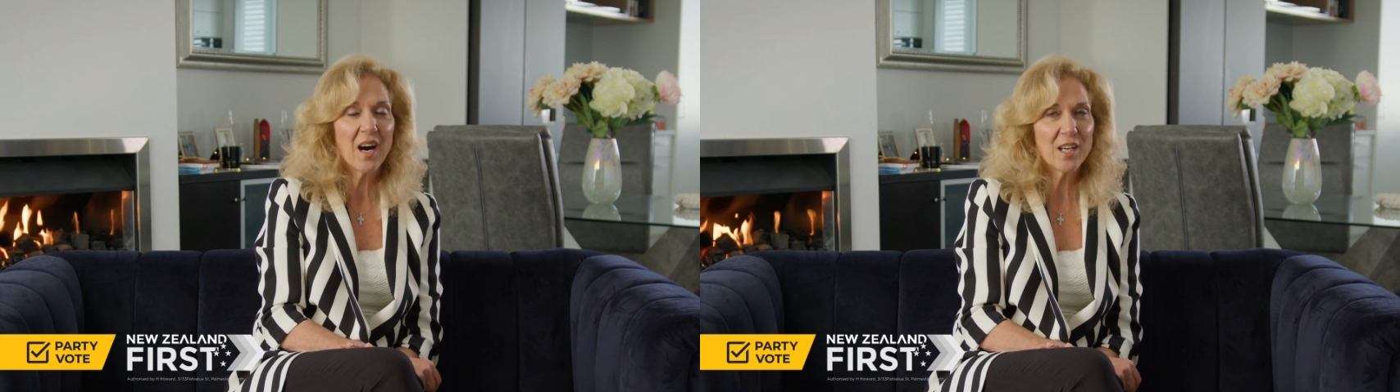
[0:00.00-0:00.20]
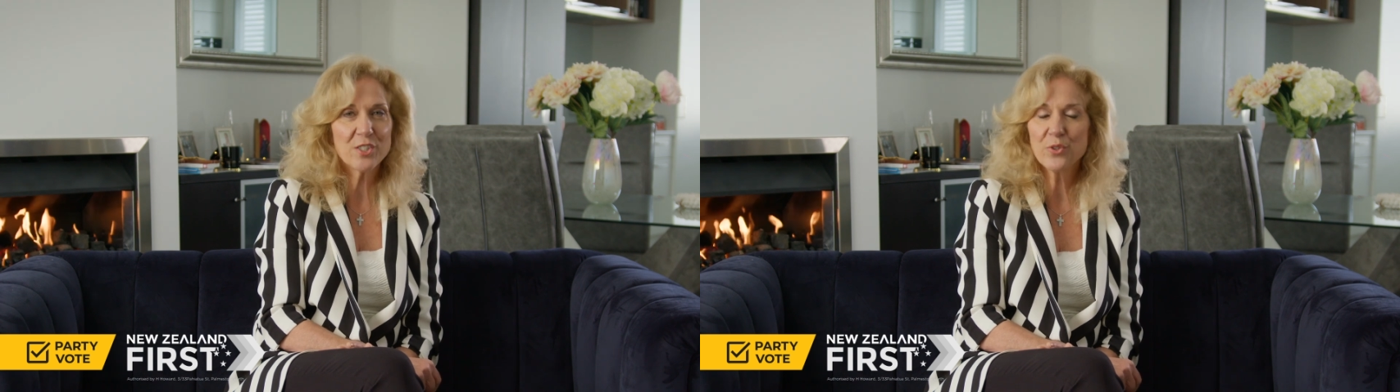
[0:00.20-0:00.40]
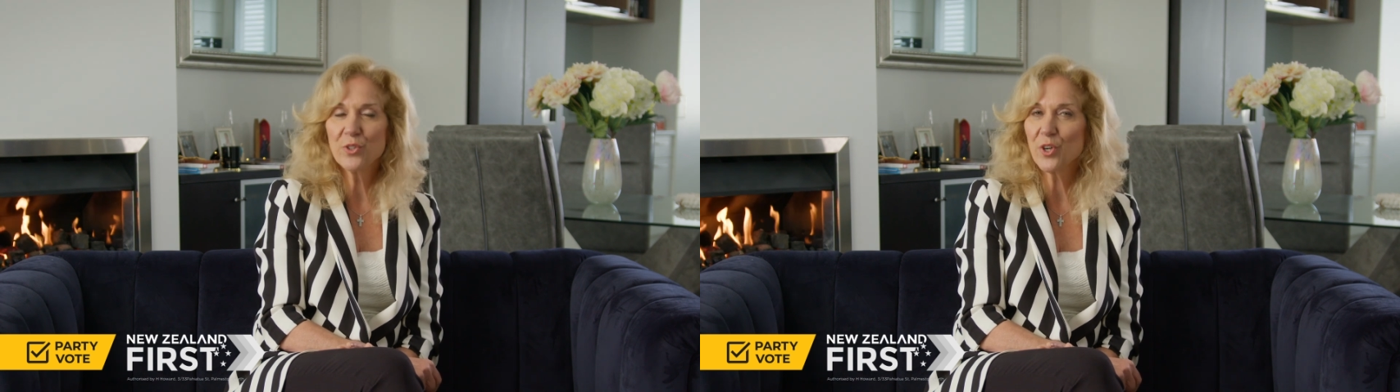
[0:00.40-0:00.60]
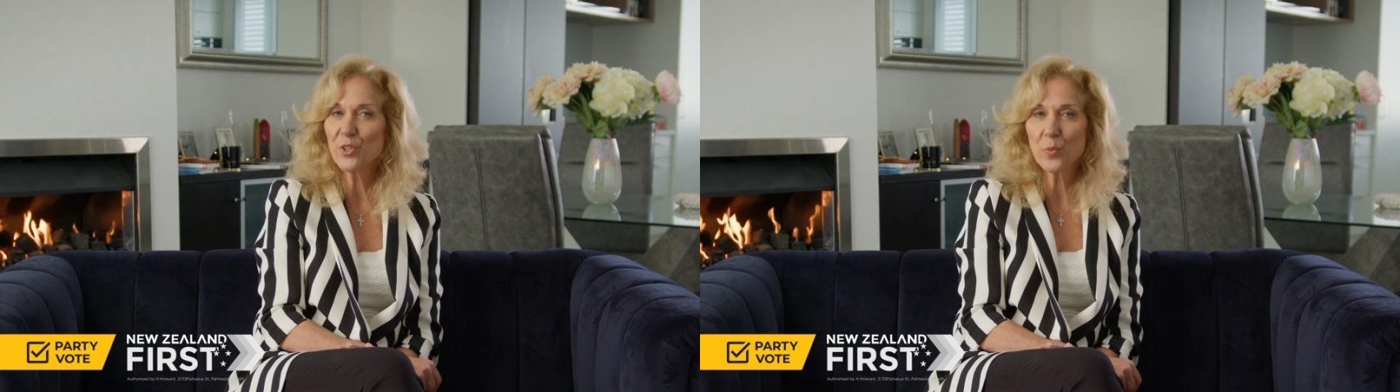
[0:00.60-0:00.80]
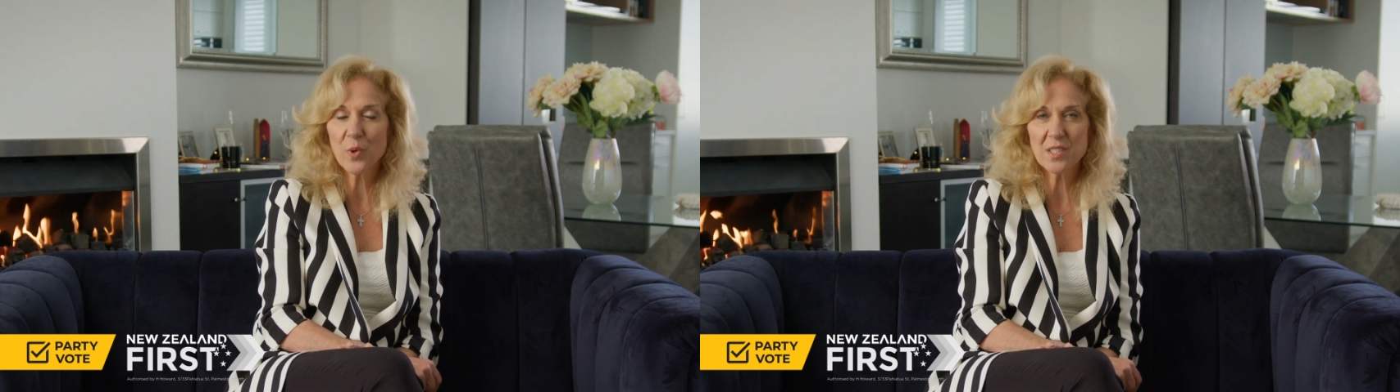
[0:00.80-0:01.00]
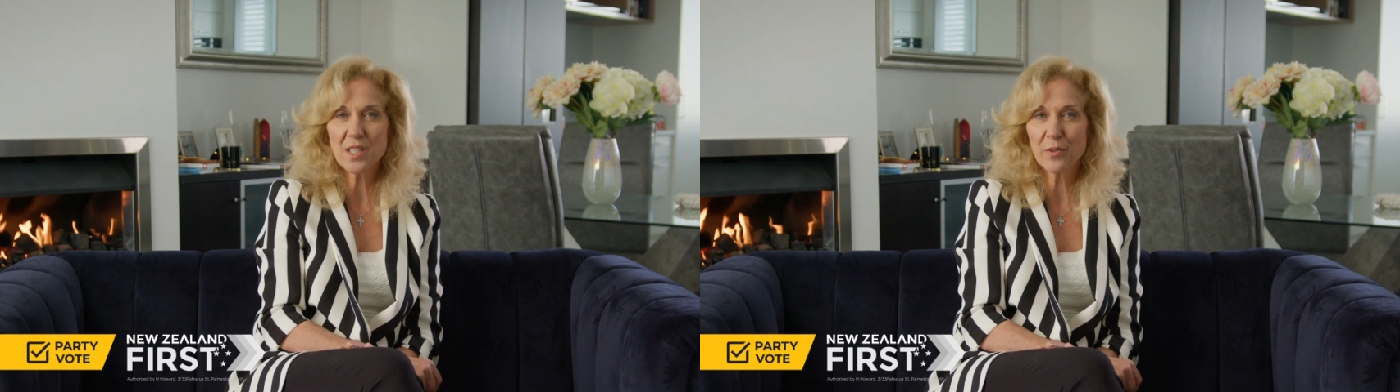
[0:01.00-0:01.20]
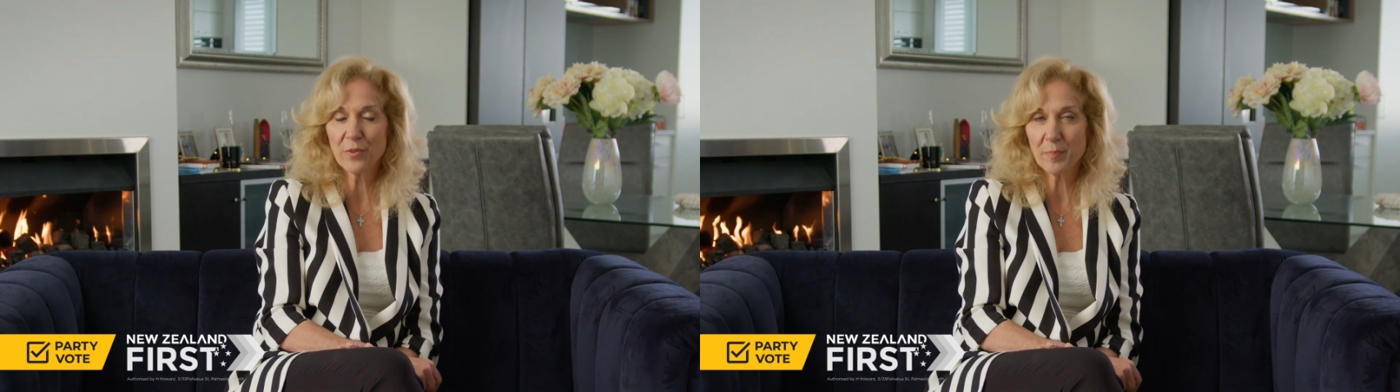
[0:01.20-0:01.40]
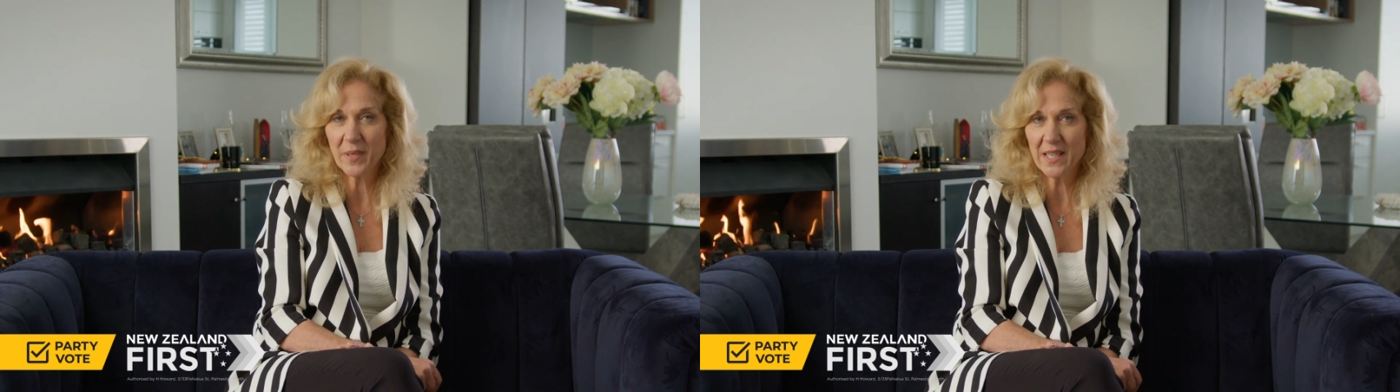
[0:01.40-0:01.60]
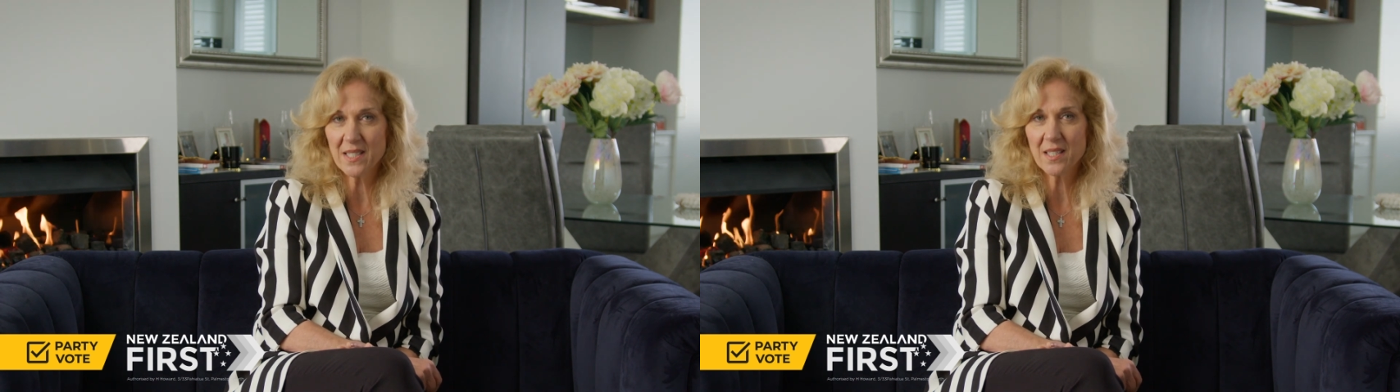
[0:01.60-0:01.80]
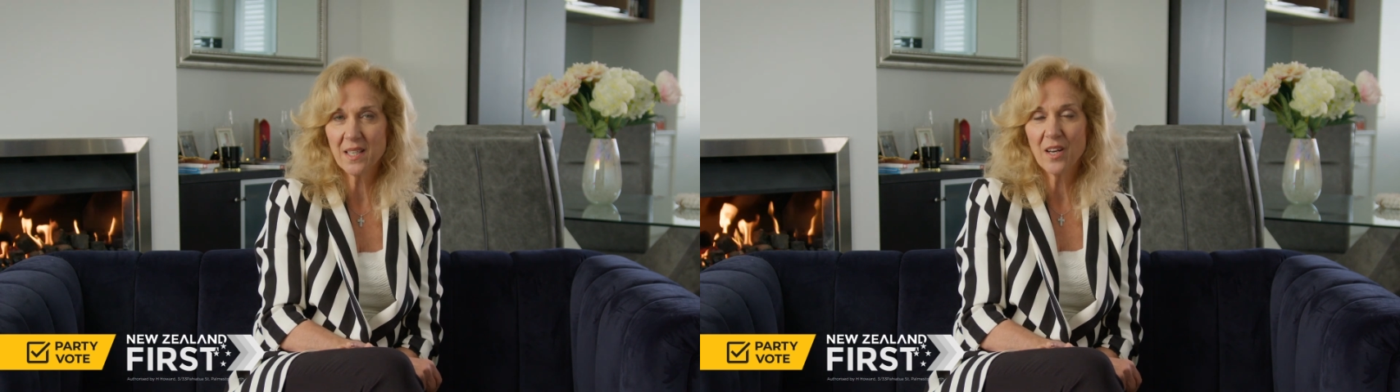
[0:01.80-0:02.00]
I do not want a
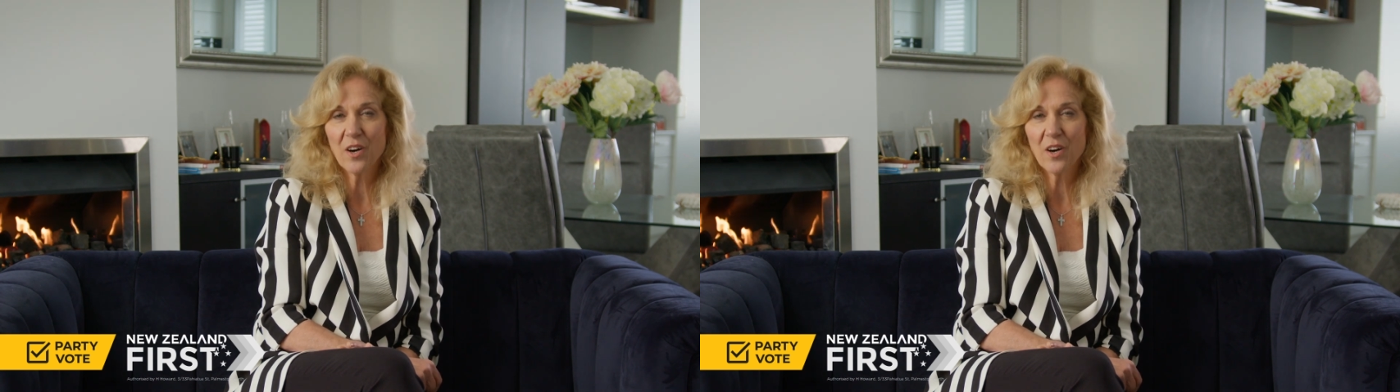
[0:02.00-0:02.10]
repeat